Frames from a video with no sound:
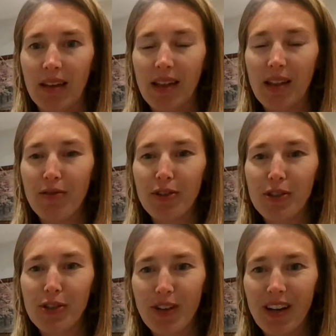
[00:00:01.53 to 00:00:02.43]
Hello,
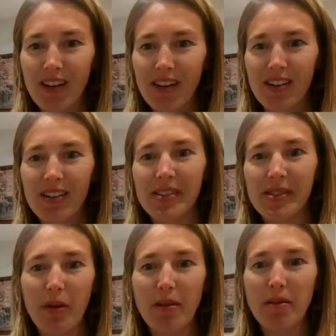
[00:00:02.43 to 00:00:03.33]
first
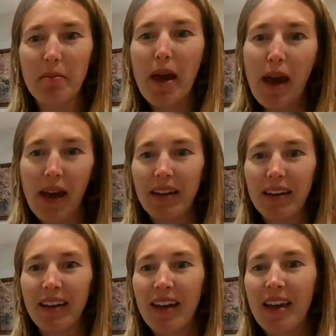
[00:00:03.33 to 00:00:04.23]
graders. Welcome
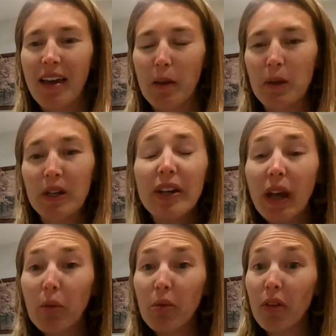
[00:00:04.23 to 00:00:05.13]
back. I'm here
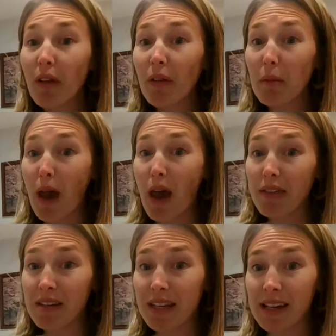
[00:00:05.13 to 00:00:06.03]
again with another
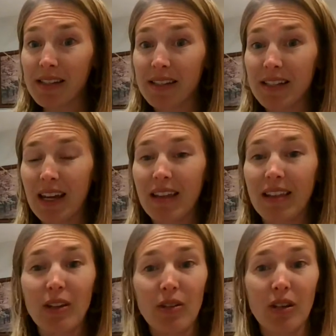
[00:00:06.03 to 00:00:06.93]
math task today
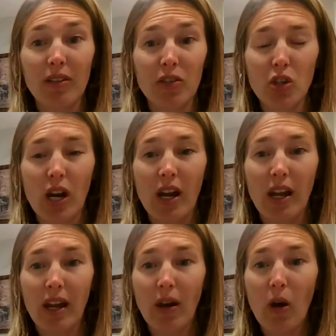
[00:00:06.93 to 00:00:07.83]
that you can give a
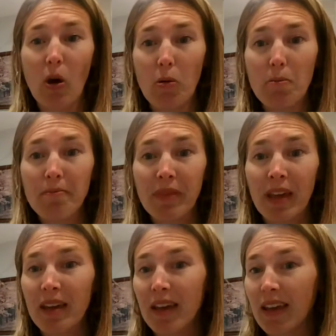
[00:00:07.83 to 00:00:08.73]
try at home.
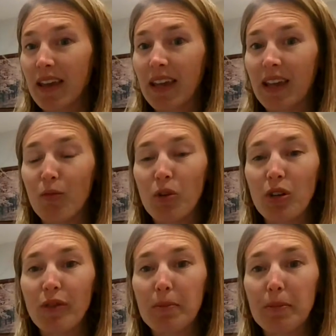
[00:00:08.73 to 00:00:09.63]
And when
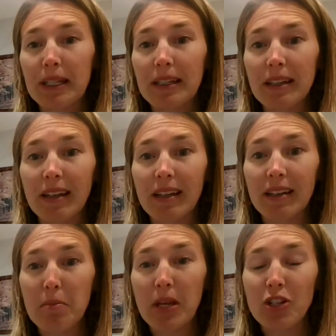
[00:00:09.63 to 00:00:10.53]
you've completed
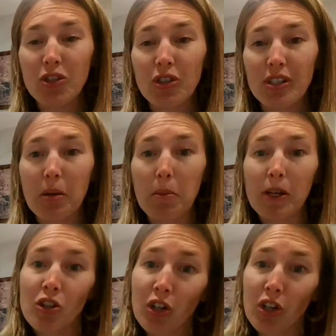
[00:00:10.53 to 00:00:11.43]
it, make sure you take a
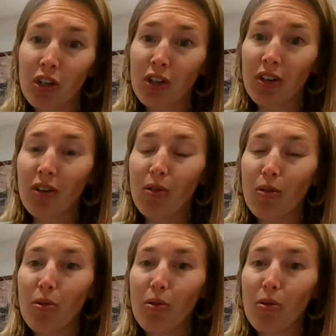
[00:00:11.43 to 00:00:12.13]
picture